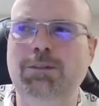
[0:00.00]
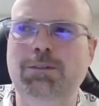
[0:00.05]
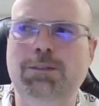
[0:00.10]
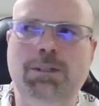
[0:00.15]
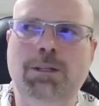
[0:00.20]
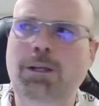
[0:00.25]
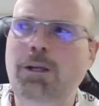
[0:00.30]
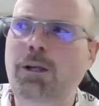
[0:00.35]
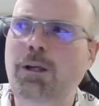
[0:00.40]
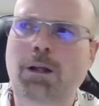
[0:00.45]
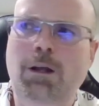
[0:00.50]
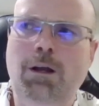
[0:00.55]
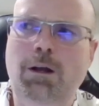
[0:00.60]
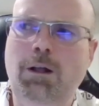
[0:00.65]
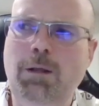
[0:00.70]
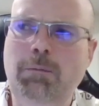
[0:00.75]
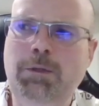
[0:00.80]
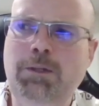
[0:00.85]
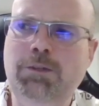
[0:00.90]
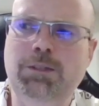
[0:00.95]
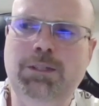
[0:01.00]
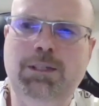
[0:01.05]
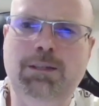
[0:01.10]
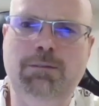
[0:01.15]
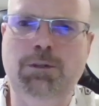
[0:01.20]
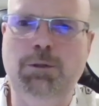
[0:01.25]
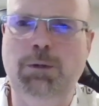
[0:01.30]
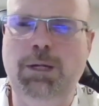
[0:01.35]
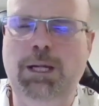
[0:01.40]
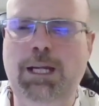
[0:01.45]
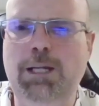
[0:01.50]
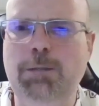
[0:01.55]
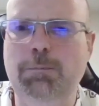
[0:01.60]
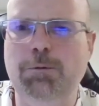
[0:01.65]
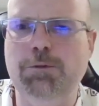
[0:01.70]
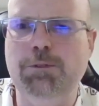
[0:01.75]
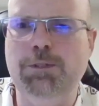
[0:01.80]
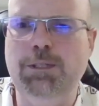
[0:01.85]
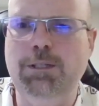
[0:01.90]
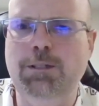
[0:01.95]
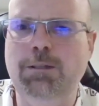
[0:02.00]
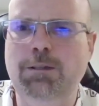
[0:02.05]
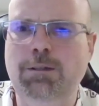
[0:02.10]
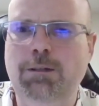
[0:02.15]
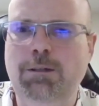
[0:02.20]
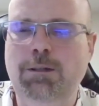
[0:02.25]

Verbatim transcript: He's like, oh, I'm usually giving you 80%.